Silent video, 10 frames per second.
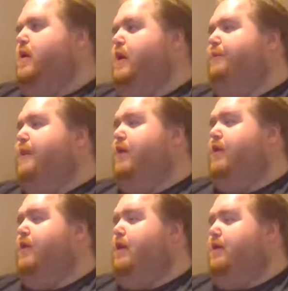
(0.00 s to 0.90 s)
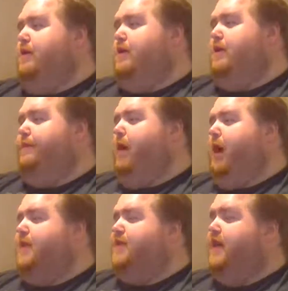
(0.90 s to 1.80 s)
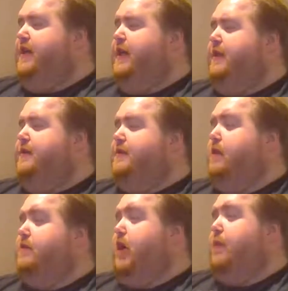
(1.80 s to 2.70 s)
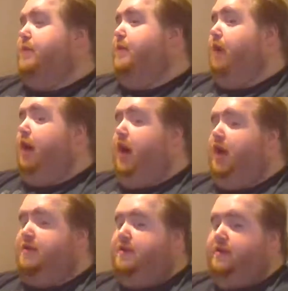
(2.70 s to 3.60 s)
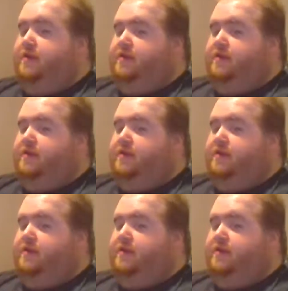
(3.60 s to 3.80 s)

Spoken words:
I bet you already know what's in the box. The hint is on top of the box.